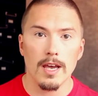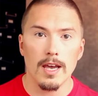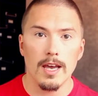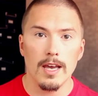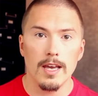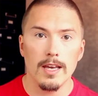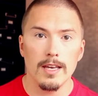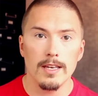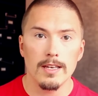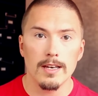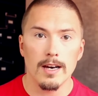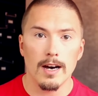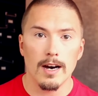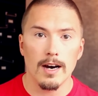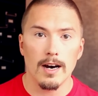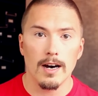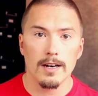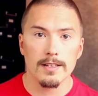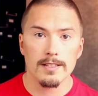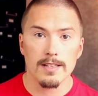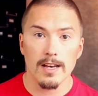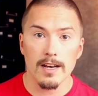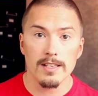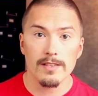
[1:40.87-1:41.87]

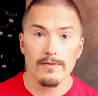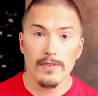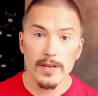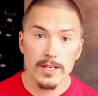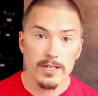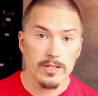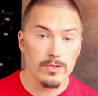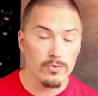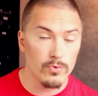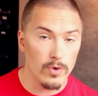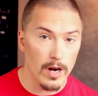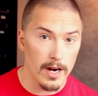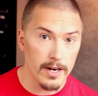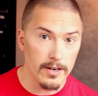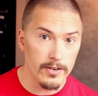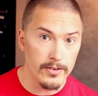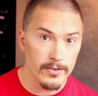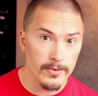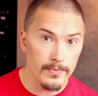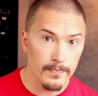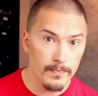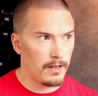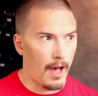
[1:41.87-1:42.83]
a science fiction writer.